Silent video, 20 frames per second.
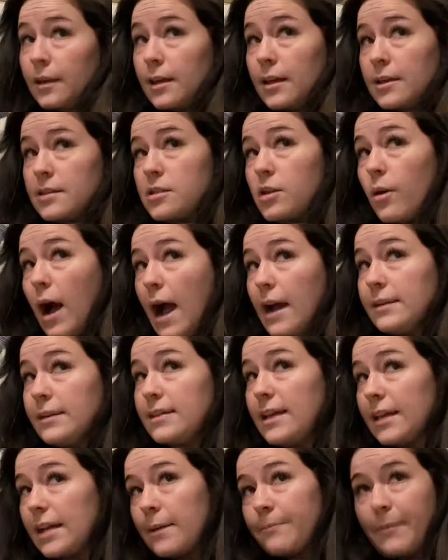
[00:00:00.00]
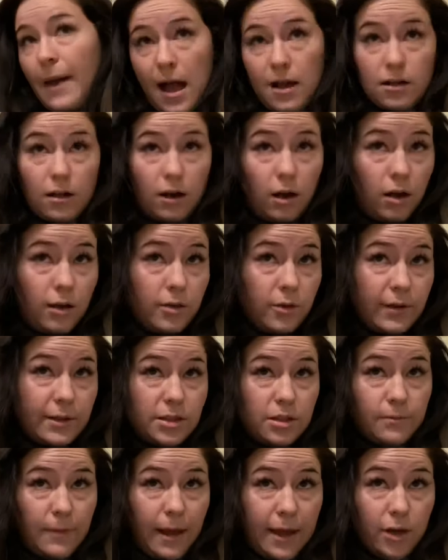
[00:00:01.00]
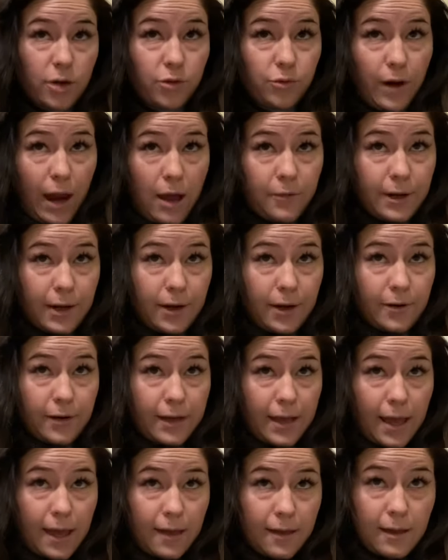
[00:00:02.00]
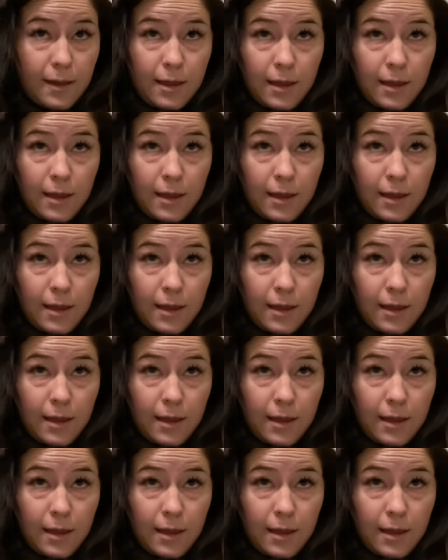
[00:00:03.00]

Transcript: So I take it back all the way to my crown area.